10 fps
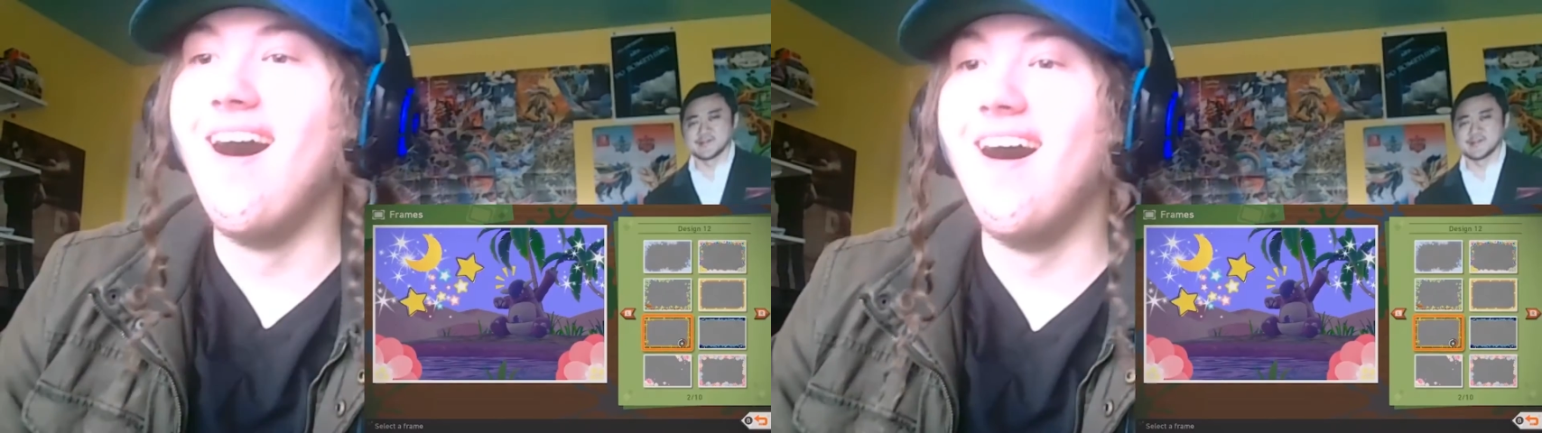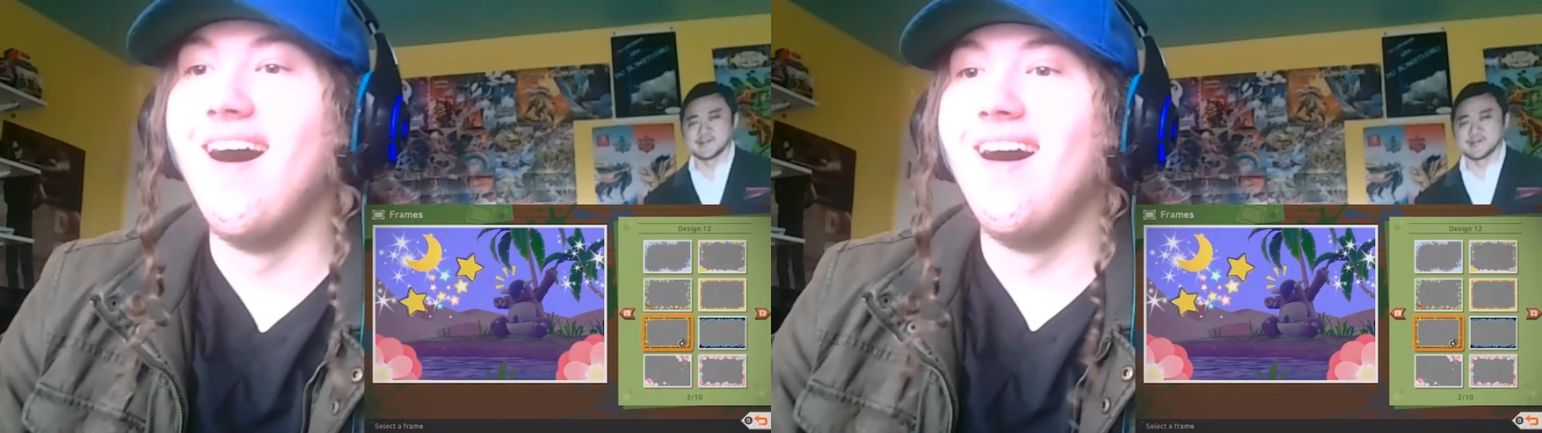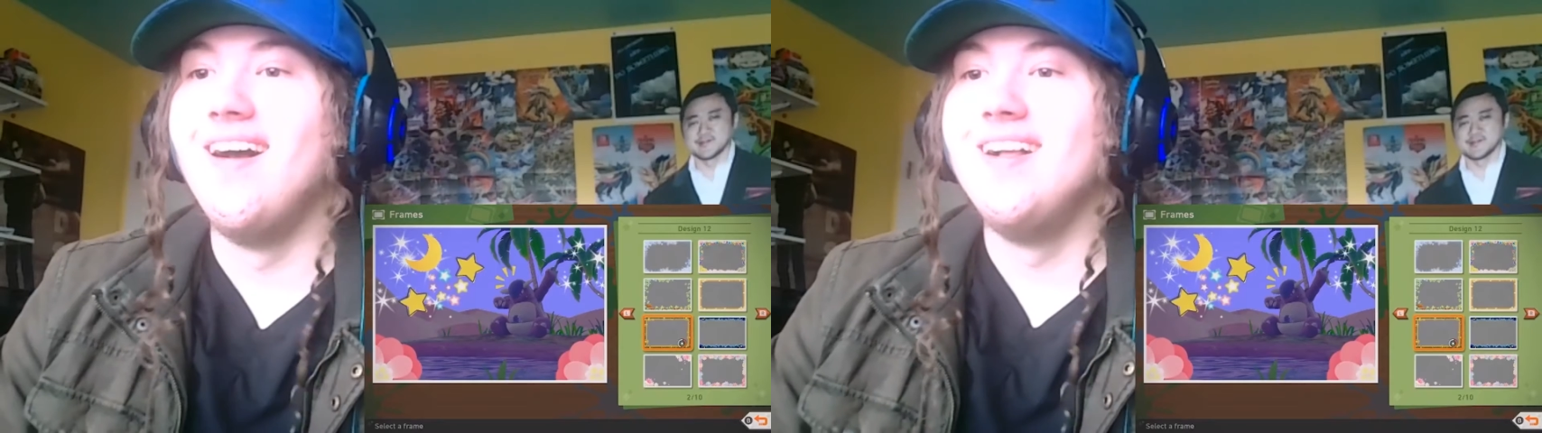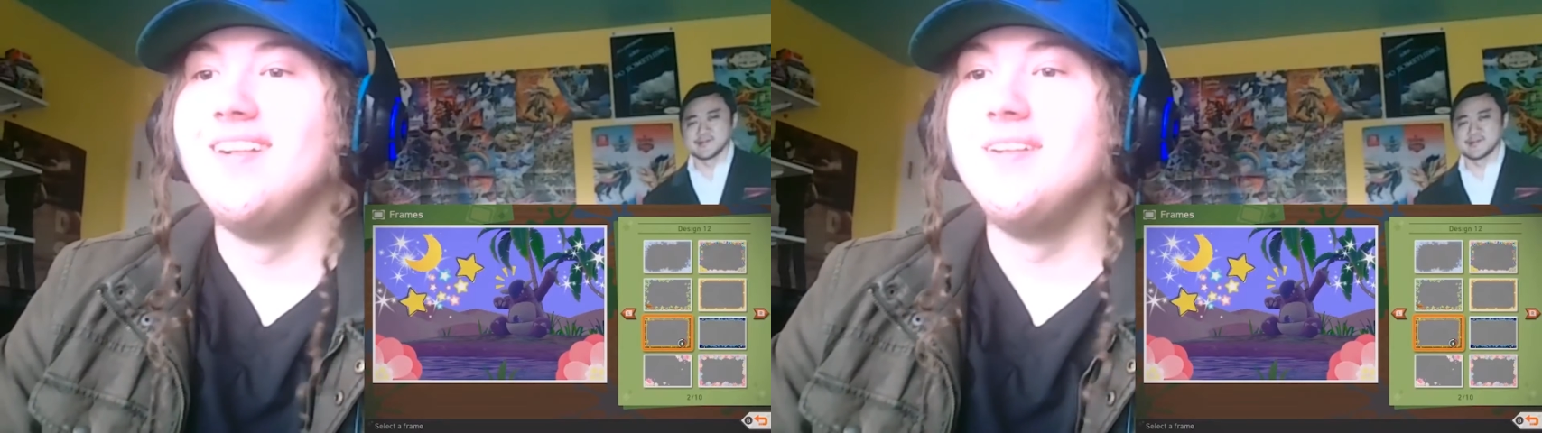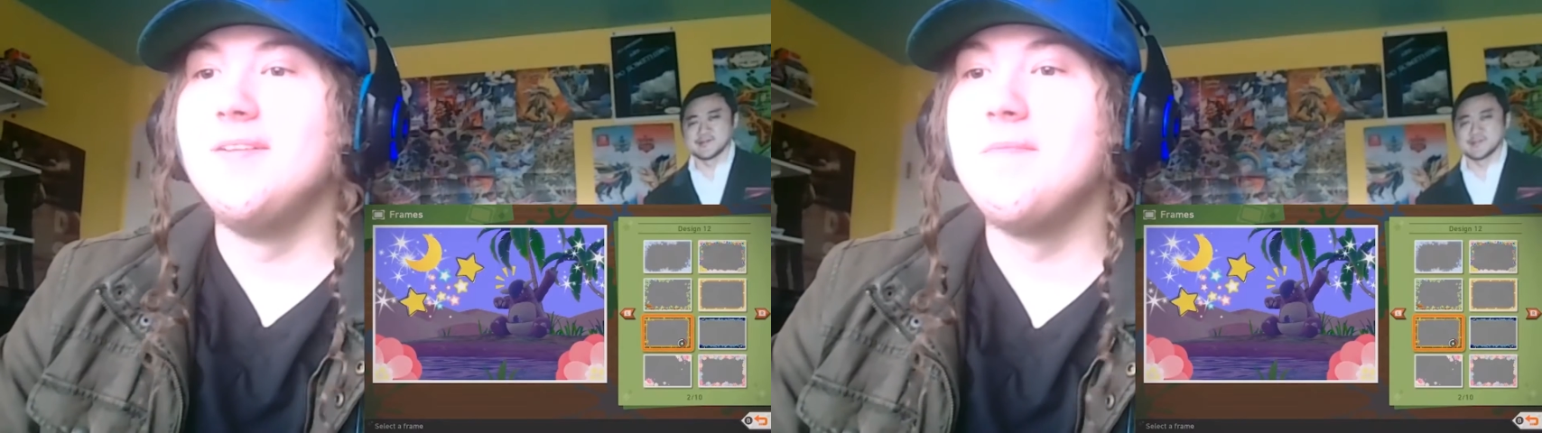
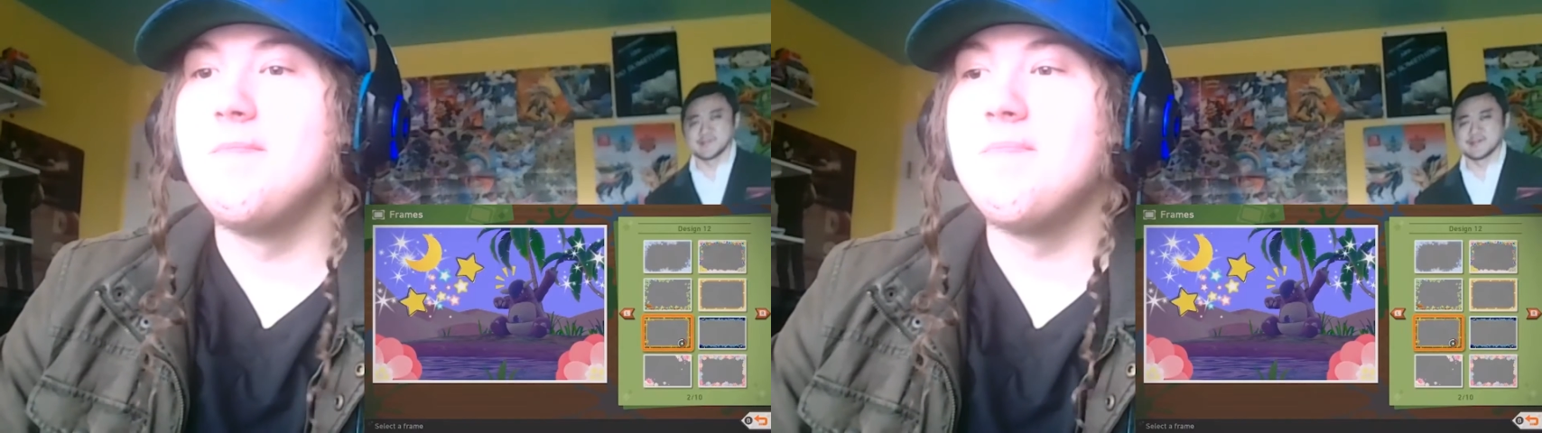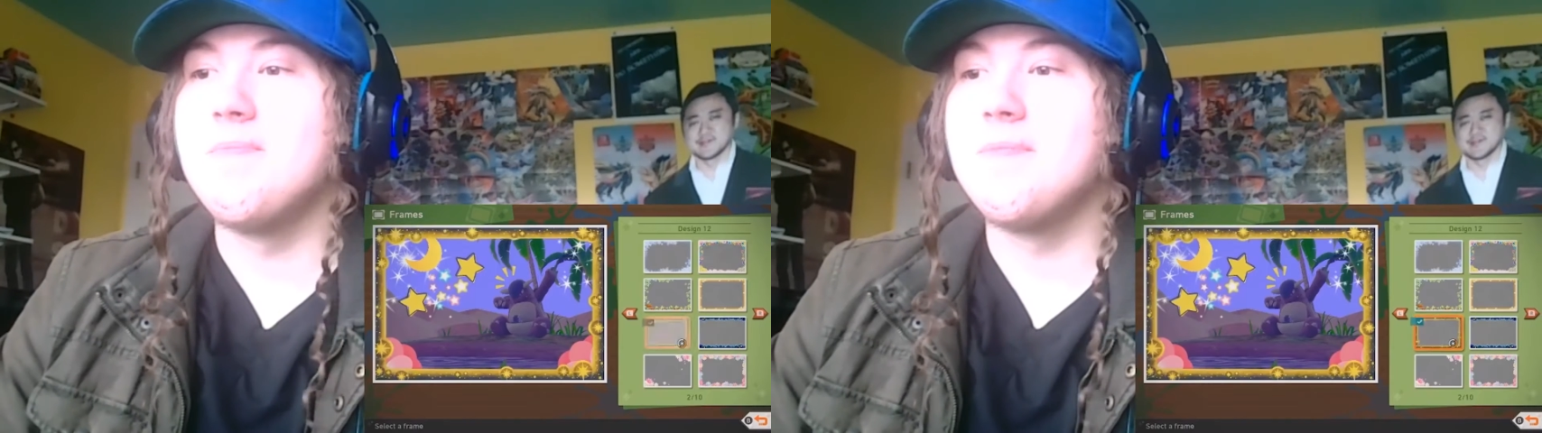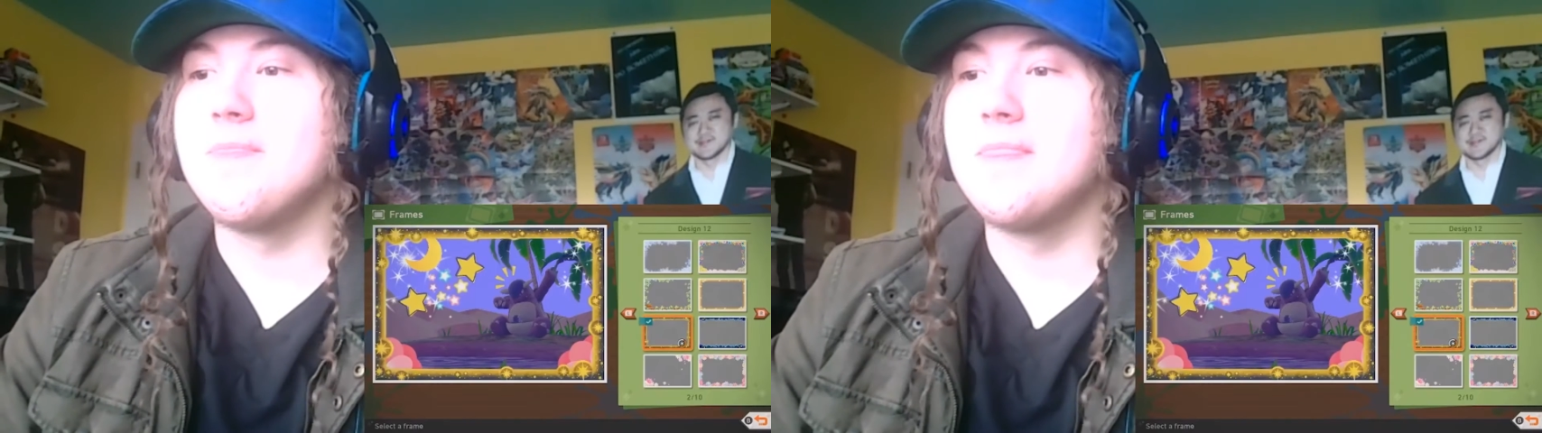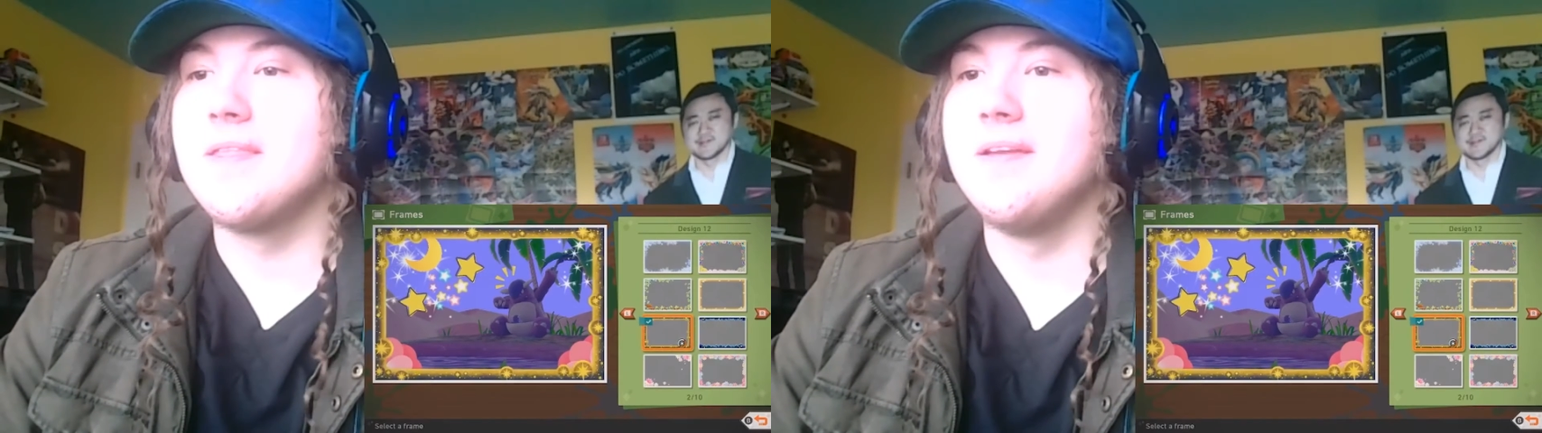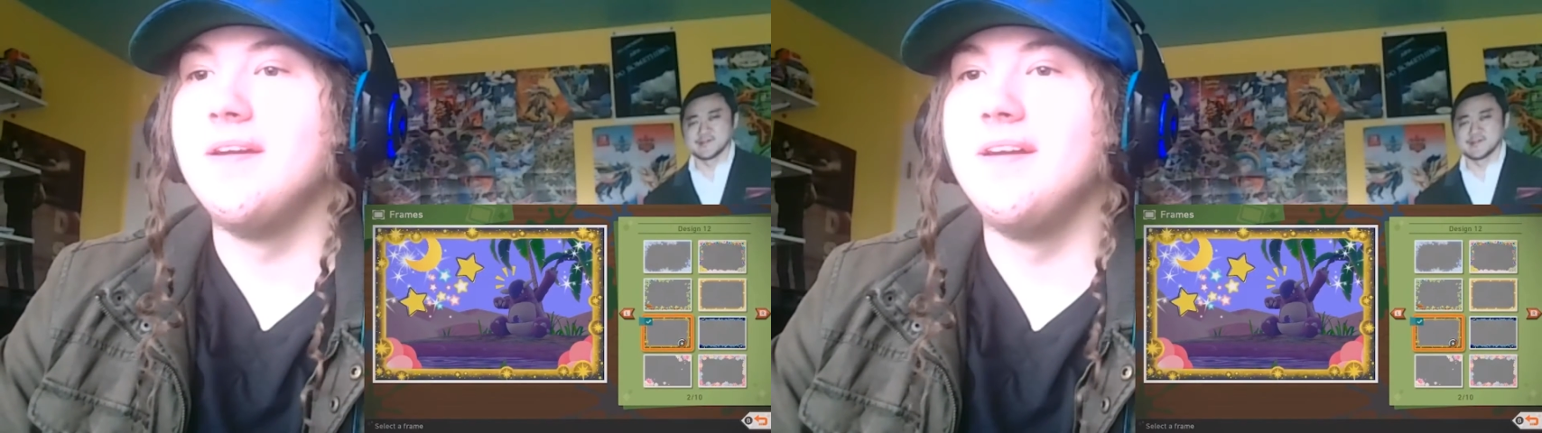
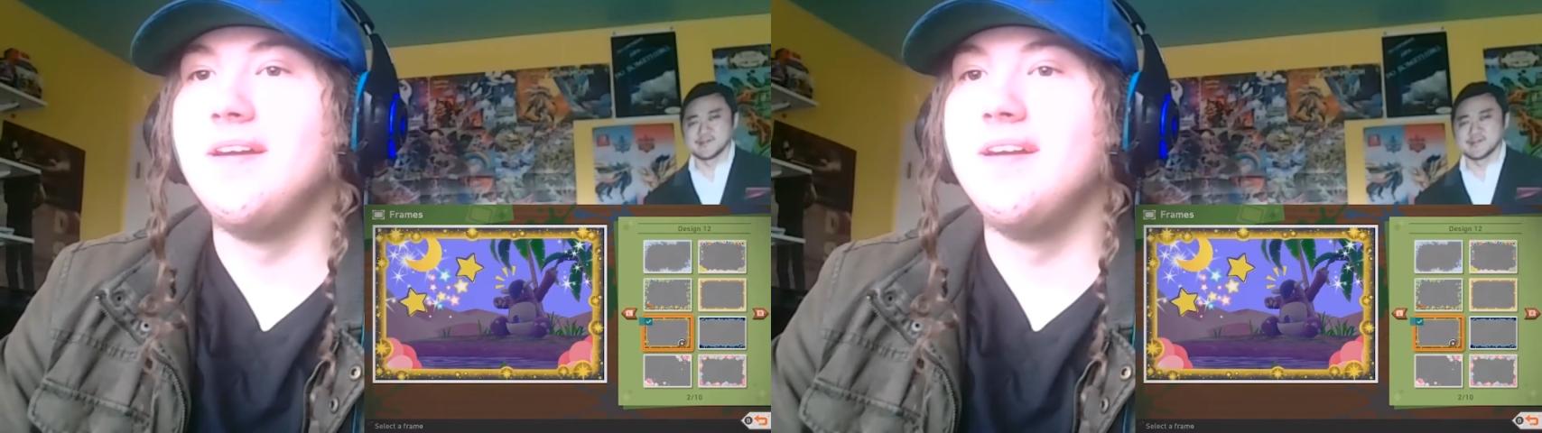No one is speaking in this clip.